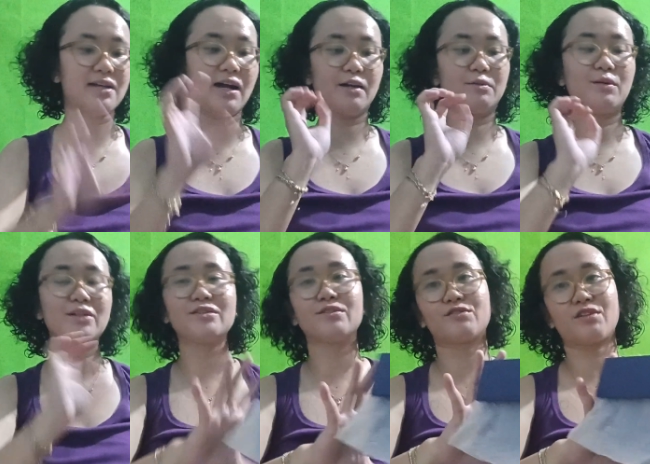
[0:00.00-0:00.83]
I
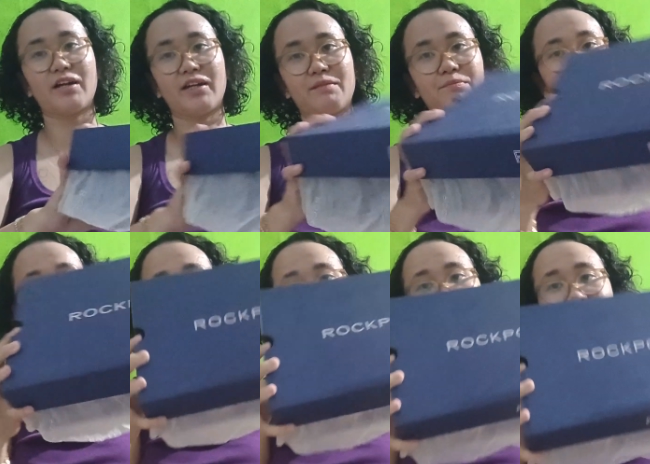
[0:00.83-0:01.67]
want to try it but I
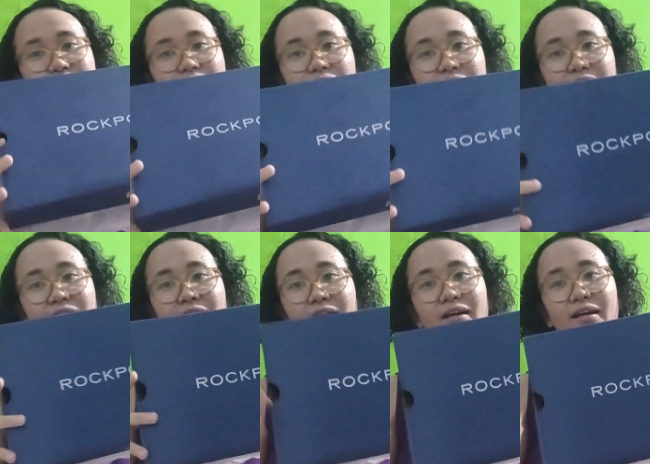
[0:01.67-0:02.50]
cannot try it
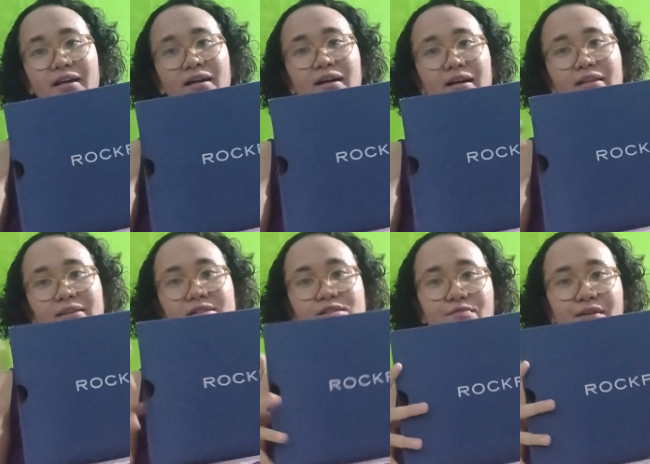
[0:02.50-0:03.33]
in
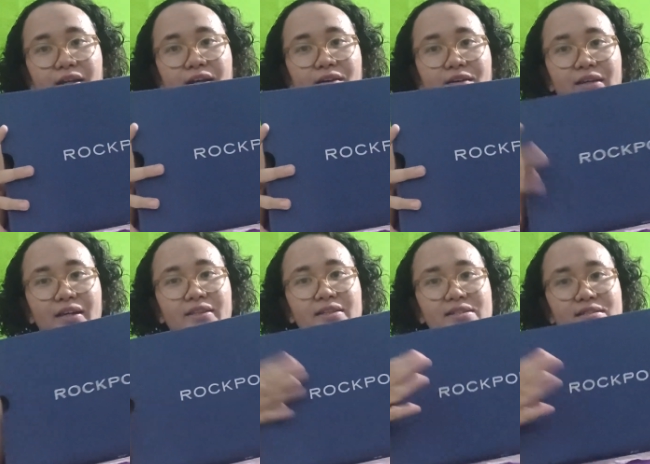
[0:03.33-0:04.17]
this video.
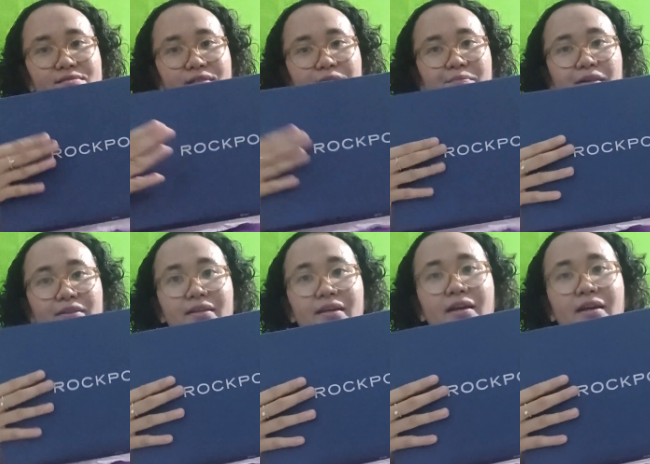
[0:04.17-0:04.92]
Okay, this is Rockport.